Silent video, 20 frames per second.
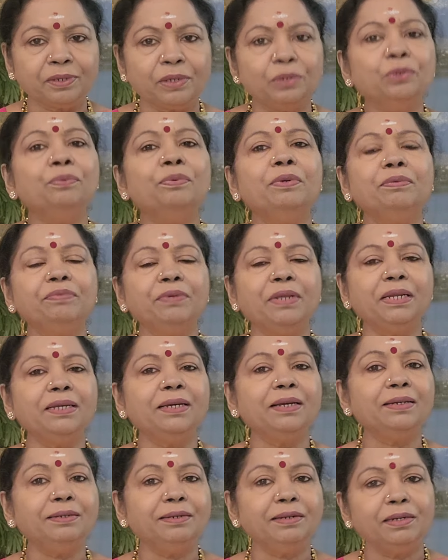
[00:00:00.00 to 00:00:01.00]
you will feel
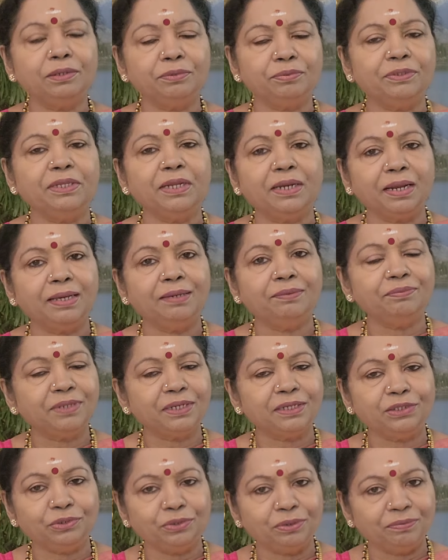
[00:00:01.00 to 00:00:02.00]
content with the life
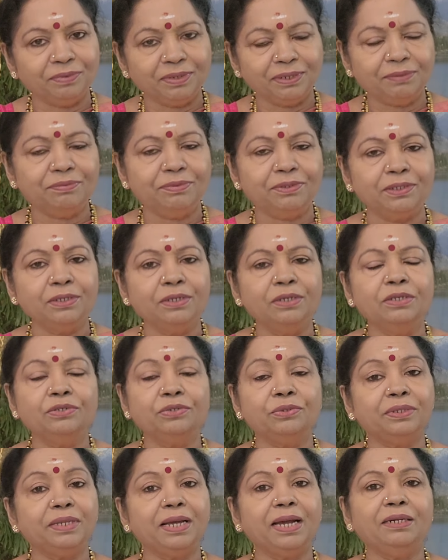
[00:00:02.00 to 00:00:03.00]
that you have lived.
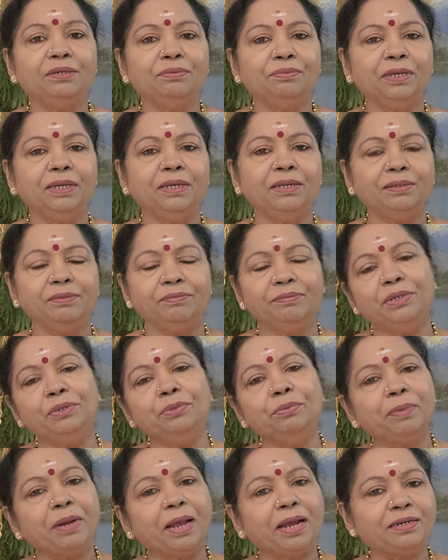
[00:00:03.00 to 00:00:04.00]
So that way, when
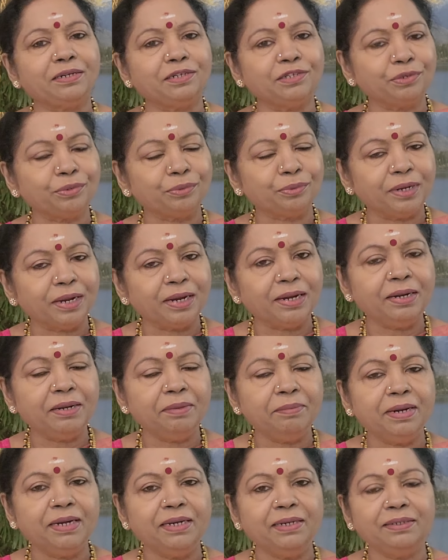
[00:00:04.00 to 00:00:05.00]
you practice
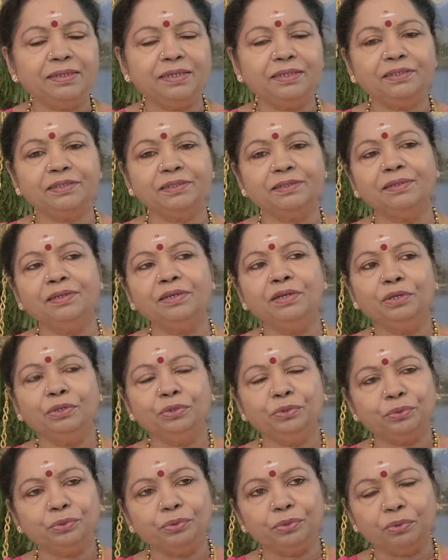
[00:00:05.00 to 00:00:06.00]
Kundalini meditation,
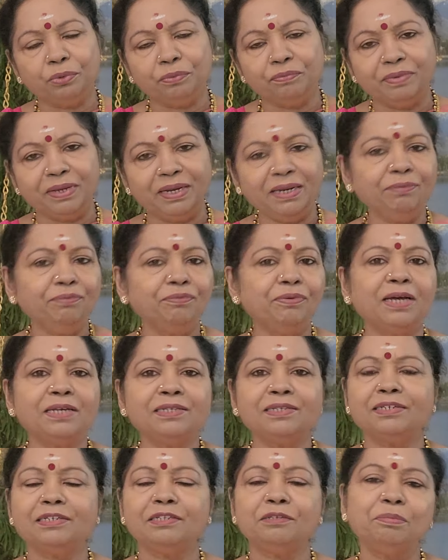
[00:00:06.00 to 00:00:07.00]
you grow very
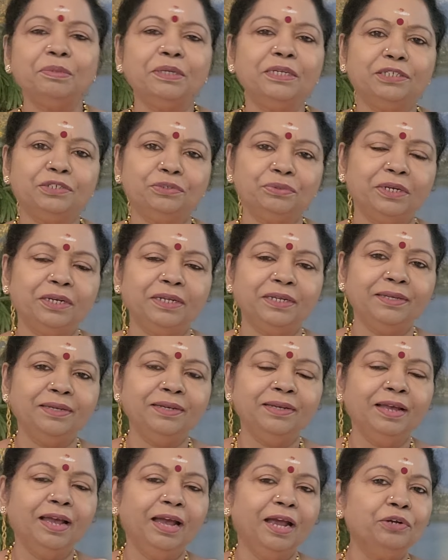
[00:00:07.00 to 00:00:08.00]
fast spiritually
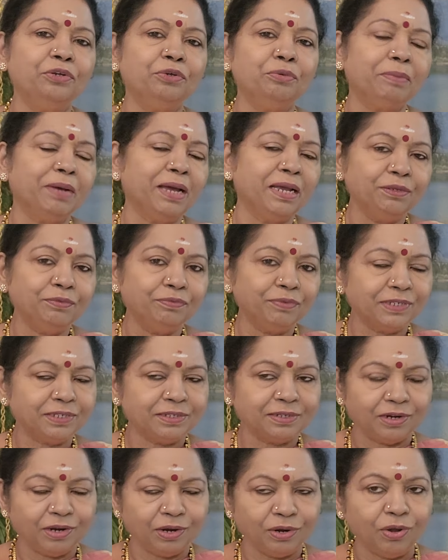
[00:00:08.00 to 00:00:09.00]
and you
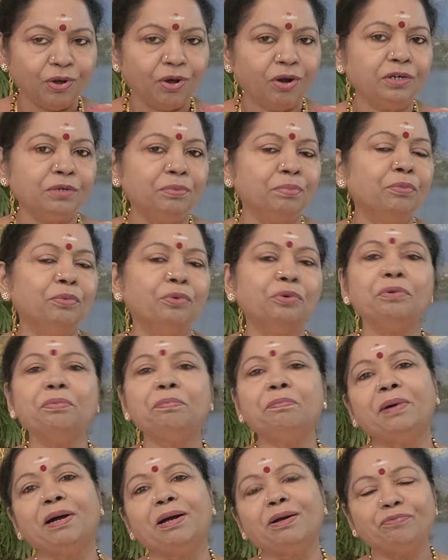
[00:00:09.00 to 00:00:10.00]
manifest a lot more
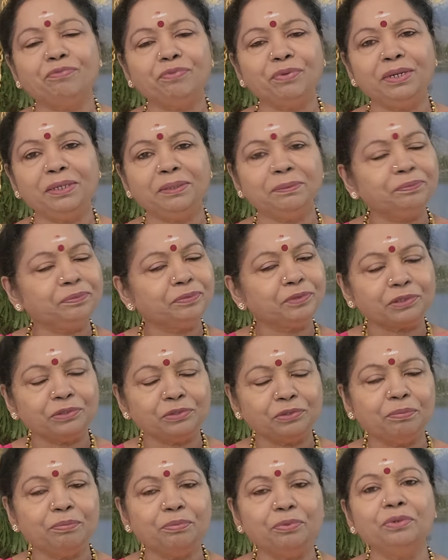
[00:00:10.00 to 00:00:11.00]
powerfully.
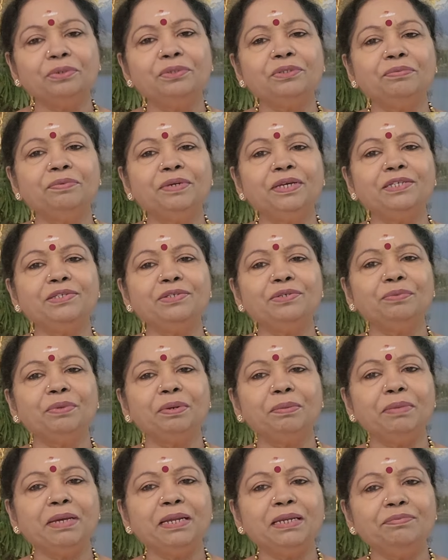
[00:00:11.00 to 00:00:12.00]
So both ways you
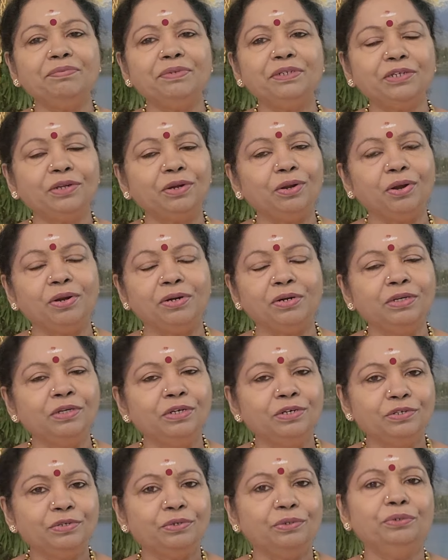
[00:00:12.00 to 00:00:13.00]
will benefit a lot.
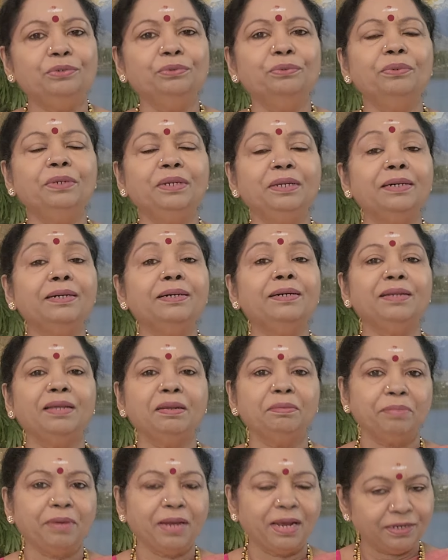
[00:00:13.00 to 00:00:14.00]
So do learn
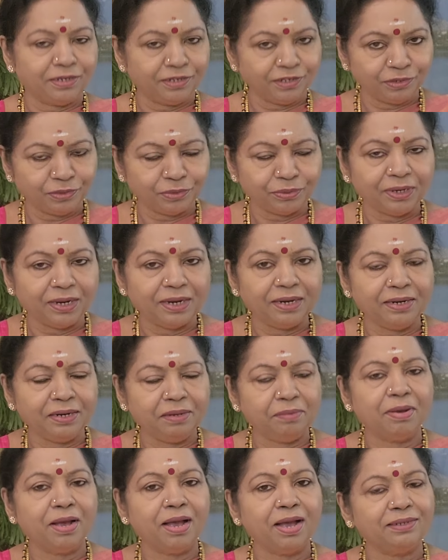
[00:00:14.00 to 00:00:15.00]
and practice
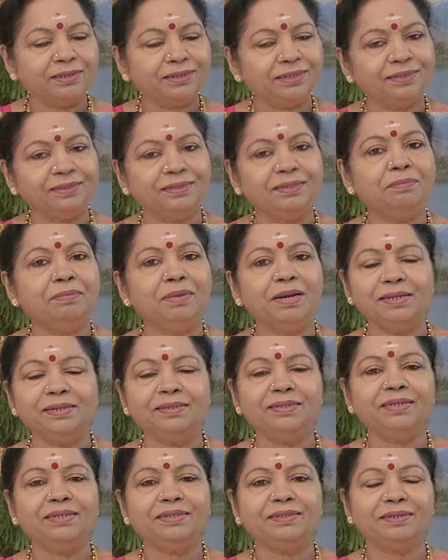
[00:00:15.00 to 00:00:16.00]
Kundalini Mahashakti
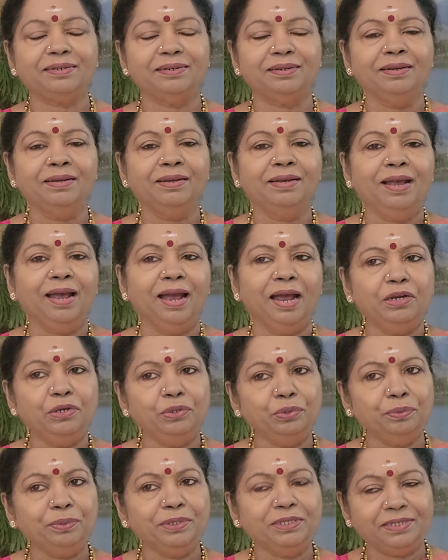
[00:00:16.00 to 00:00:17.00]
meditation,
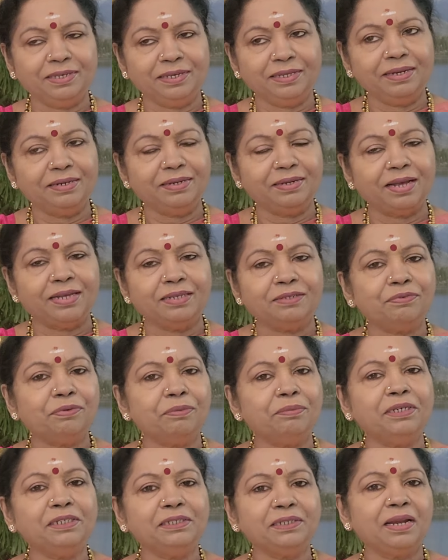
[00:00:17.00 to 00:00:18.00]
and you will see the
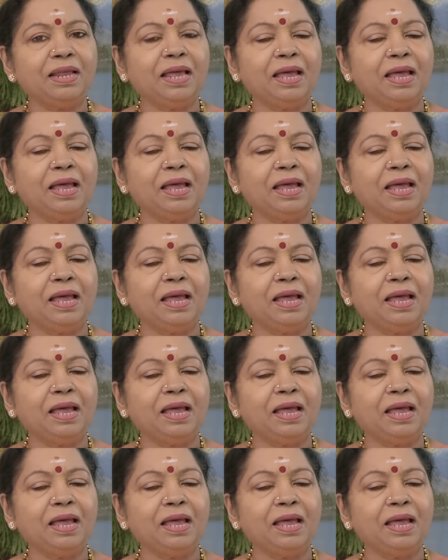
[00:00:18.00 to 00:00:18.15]
transformation